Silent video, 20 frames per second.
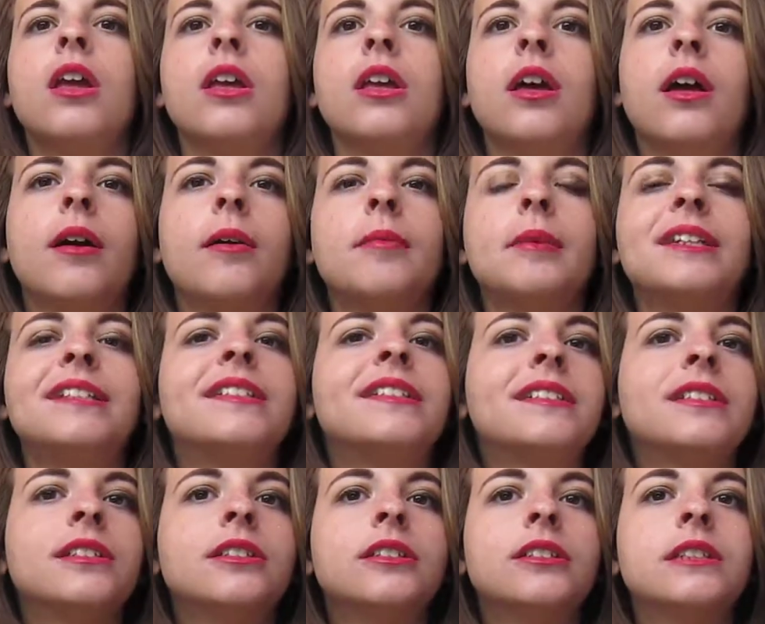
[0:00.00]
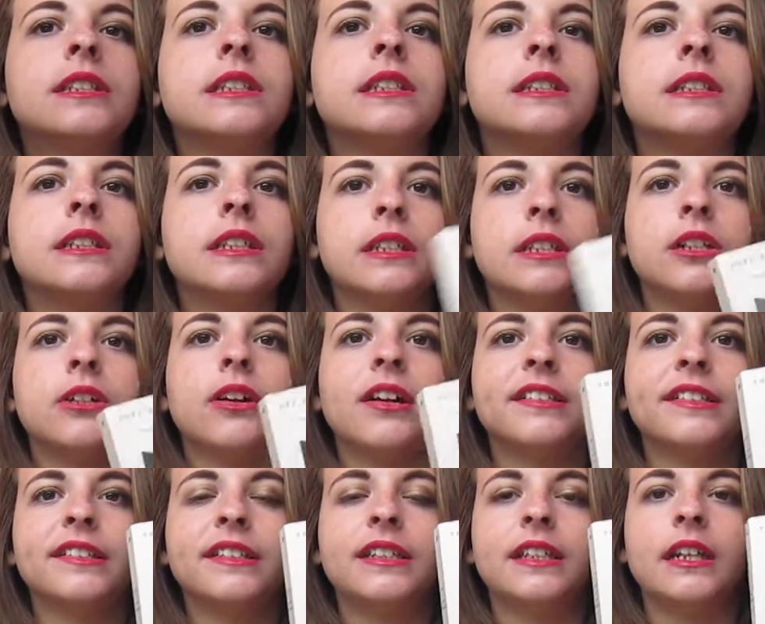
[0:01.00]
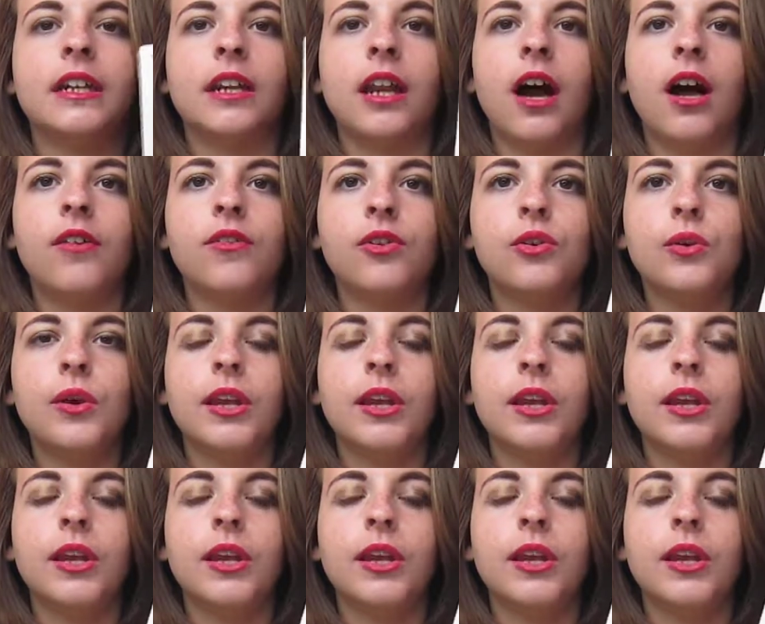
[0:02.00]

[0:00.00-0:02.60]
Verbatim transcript: um, it still is an interesting novel,